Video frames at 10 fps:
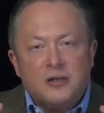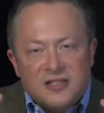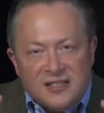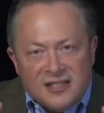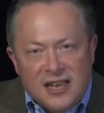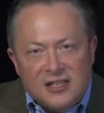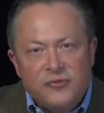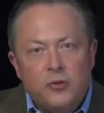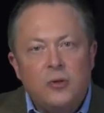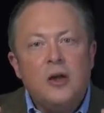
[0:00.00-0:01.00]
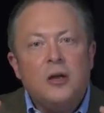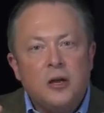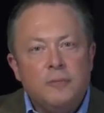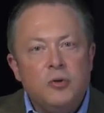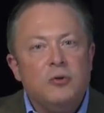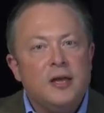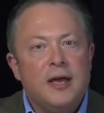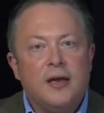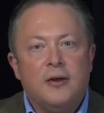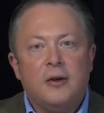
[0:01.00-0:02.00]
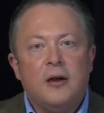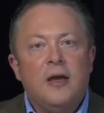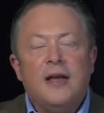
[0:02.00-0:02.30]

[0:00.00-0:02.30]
successful communicator.